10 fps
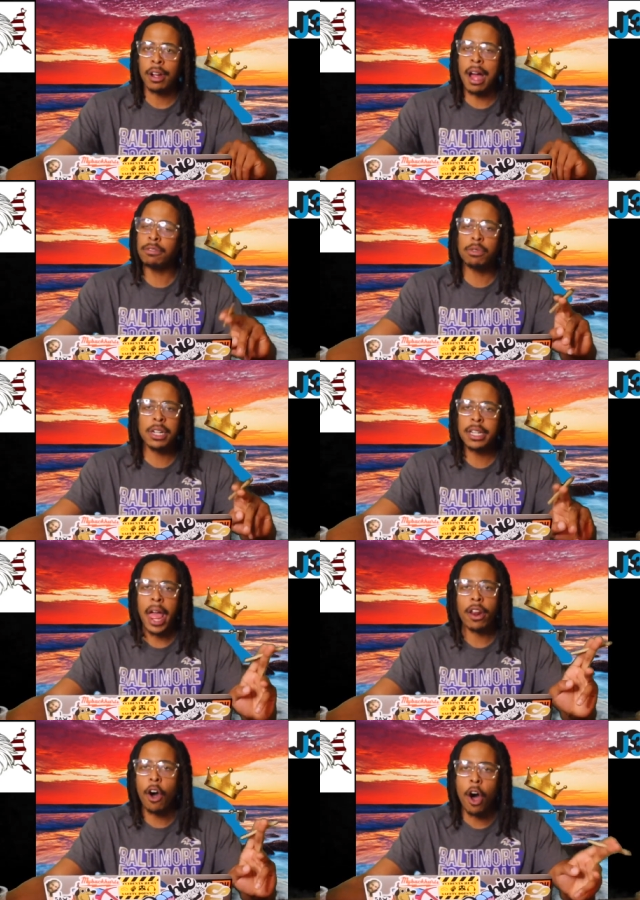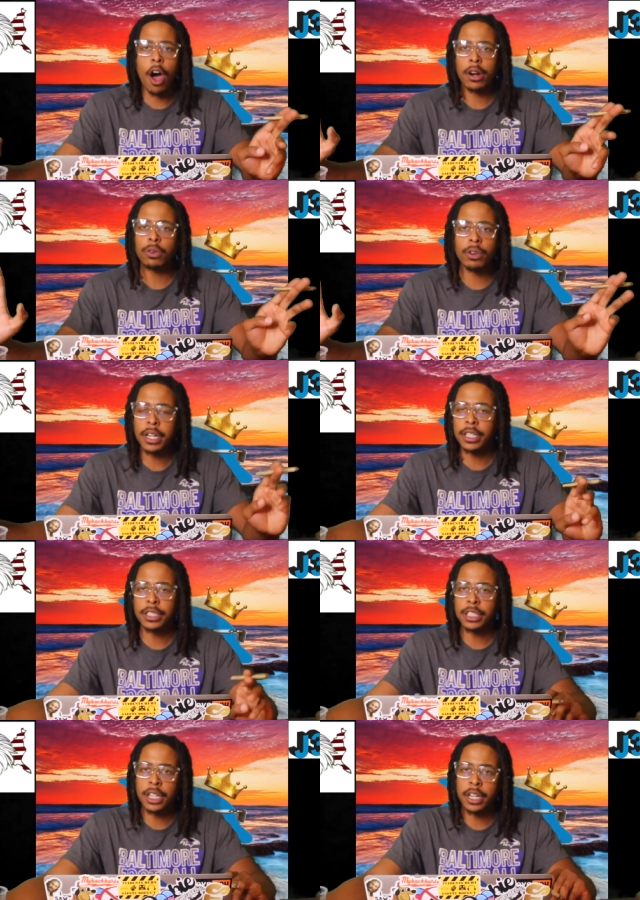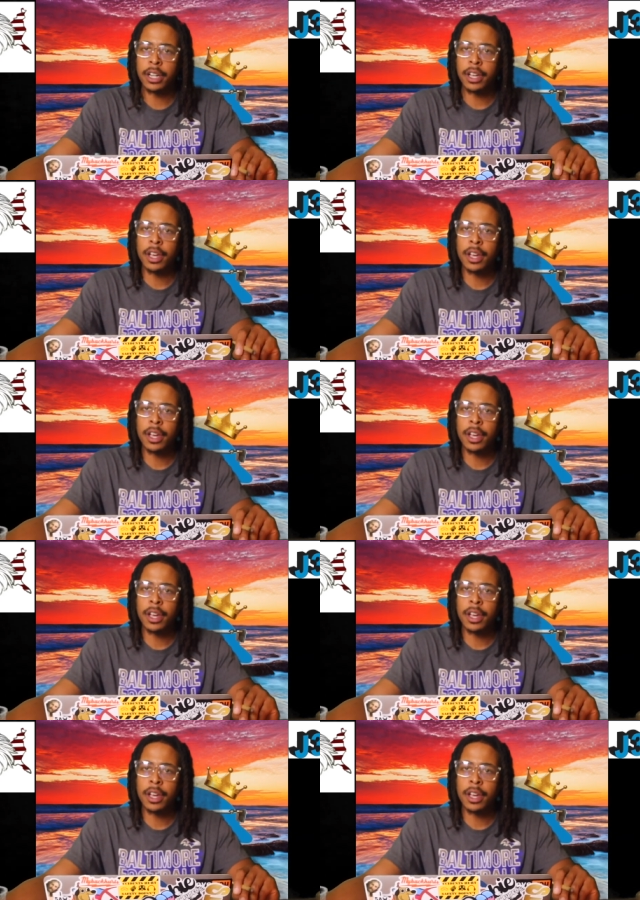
I'm with that hard, rugged shit.